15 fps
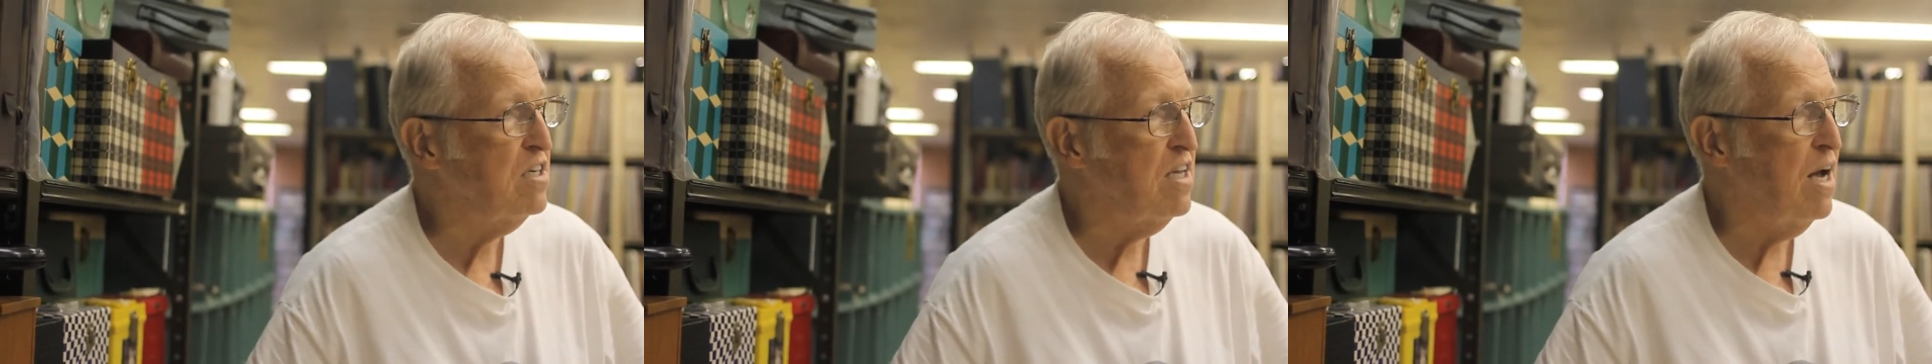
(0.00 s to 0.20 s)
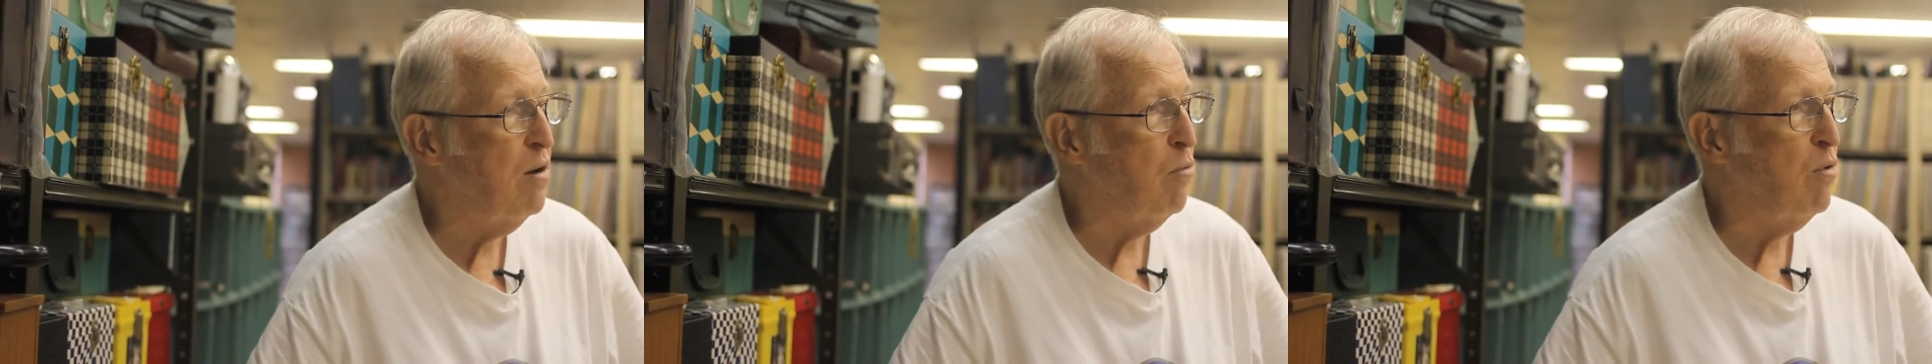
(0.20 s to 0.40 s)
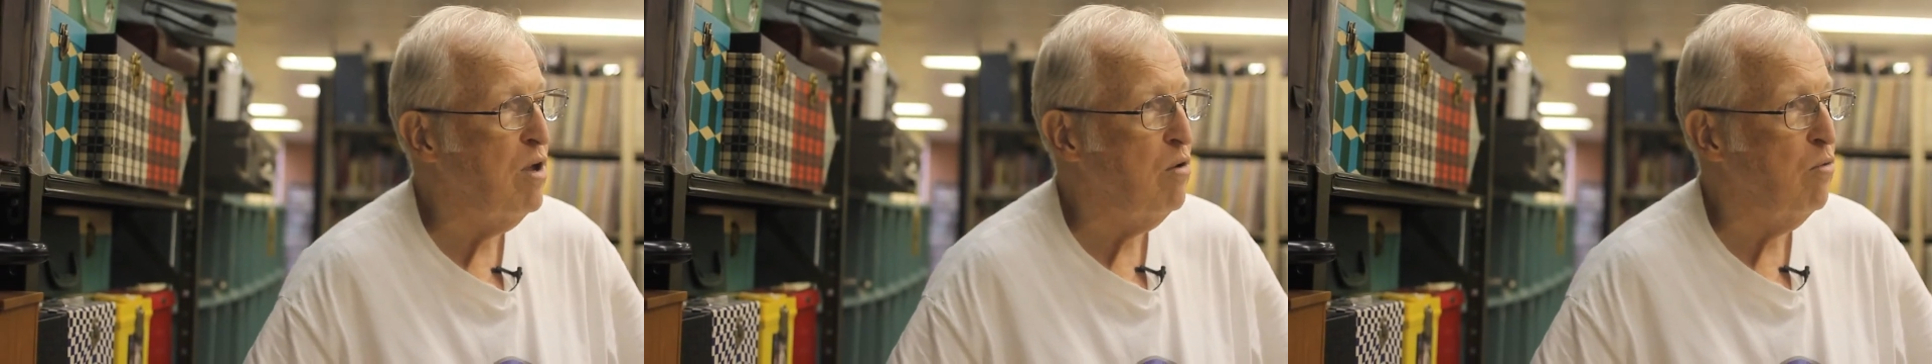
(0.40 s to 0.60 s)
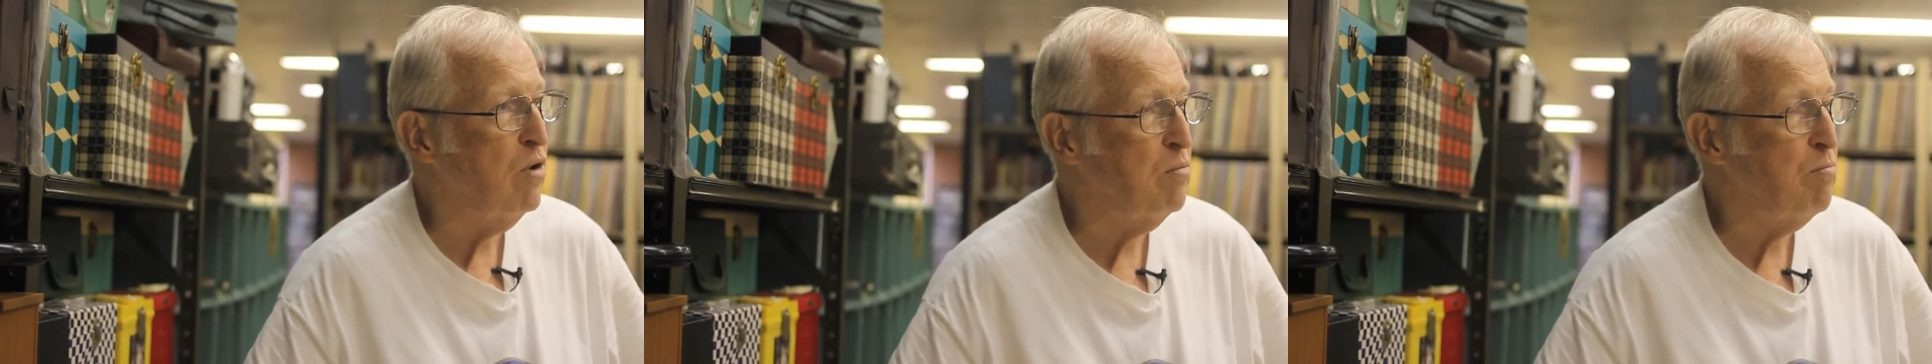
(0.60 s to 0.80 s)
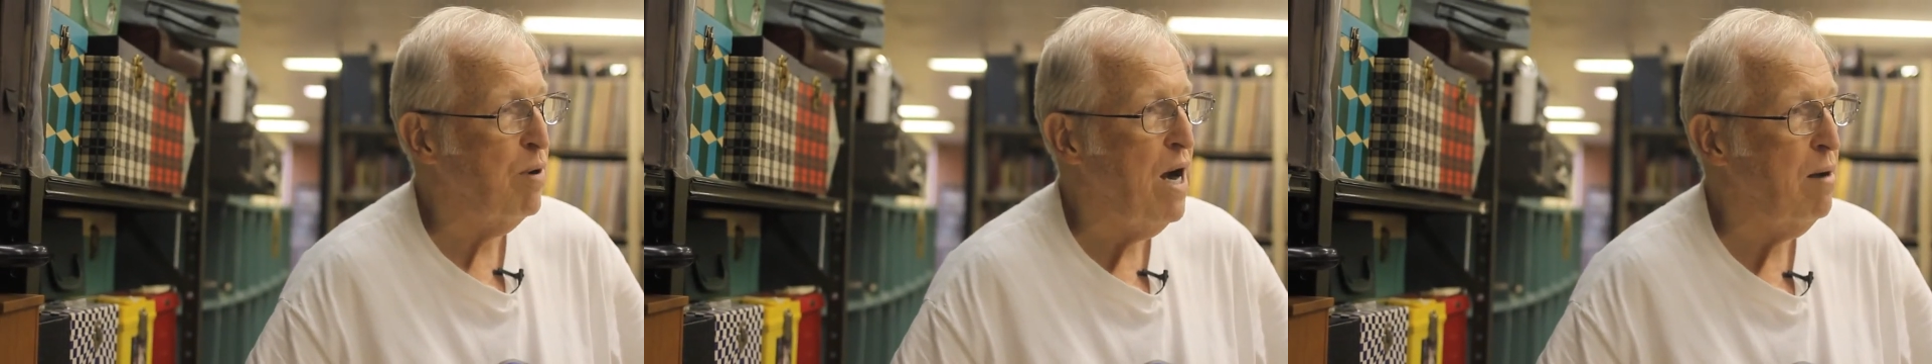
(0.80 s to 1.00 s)
that we
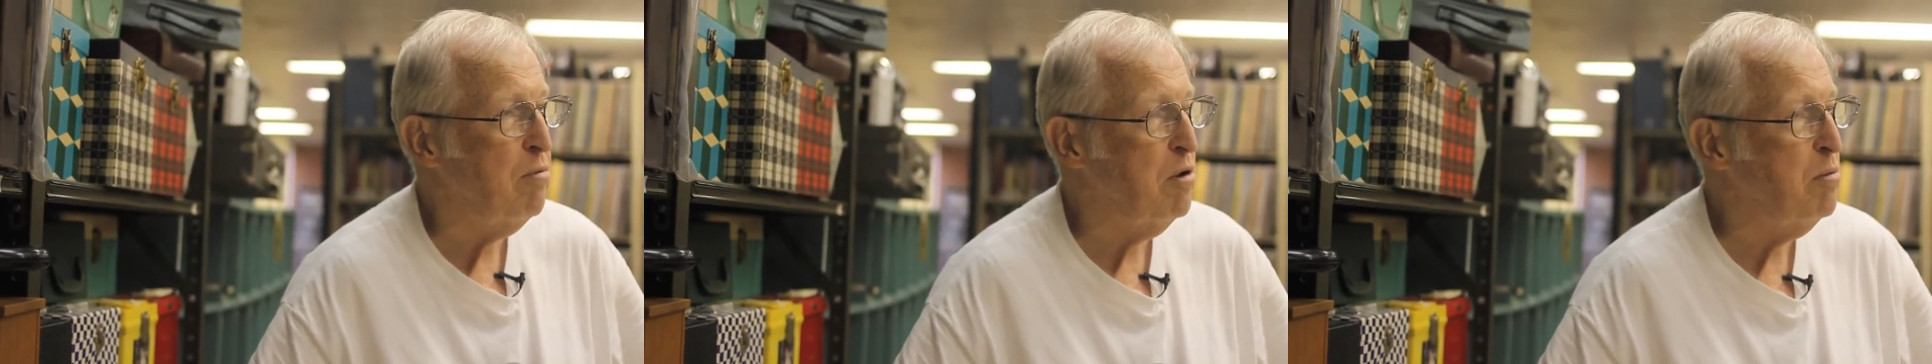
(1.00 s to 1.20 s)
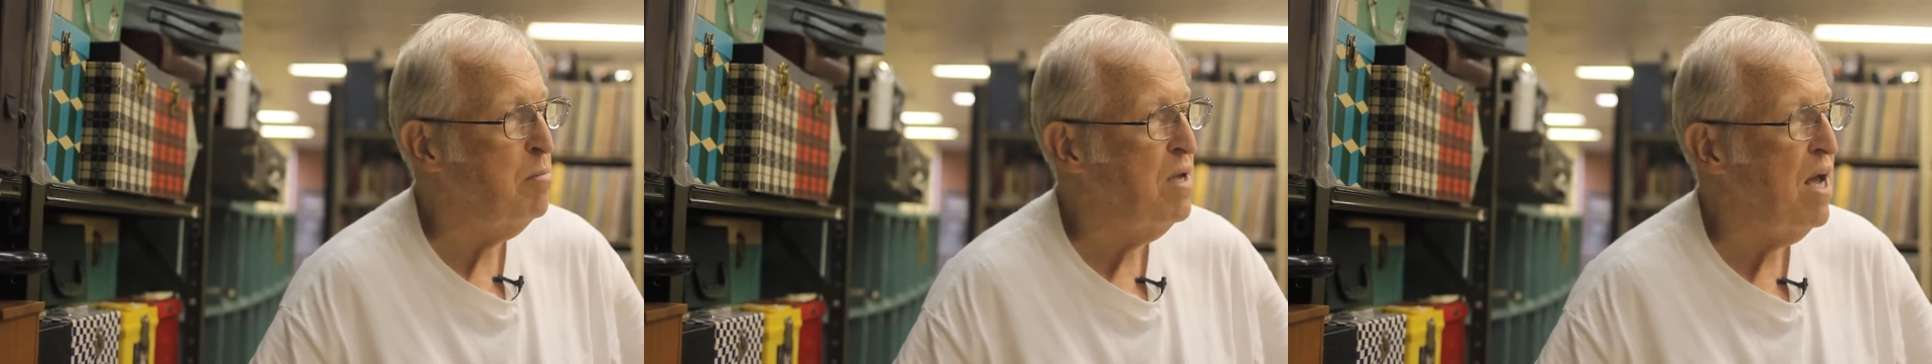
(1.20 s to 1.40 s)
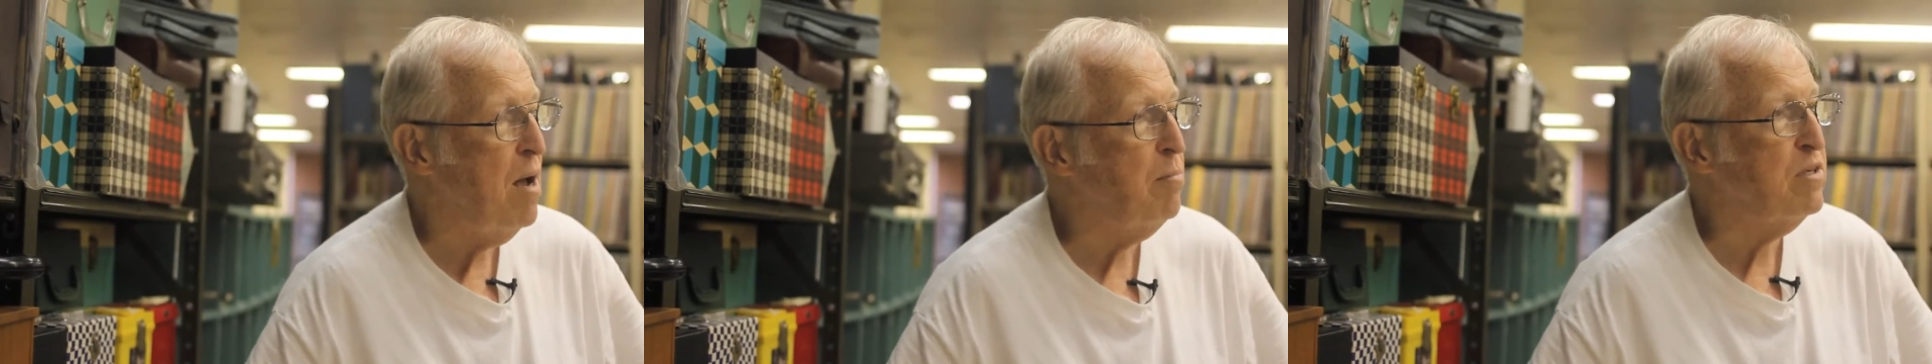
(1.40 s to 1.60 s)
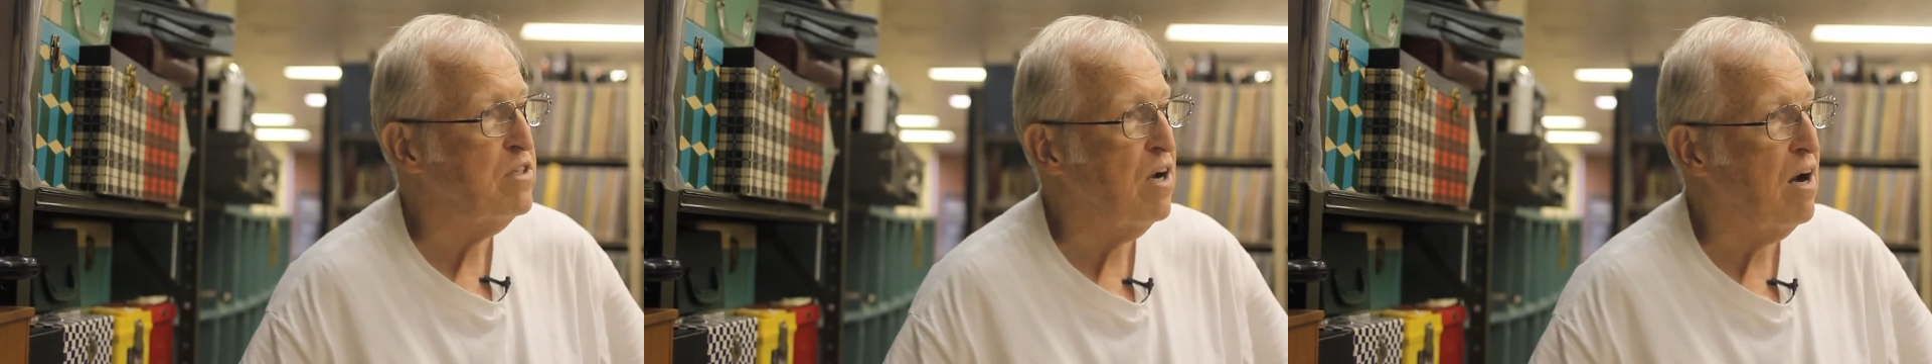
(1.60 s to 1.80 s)
would probably be able to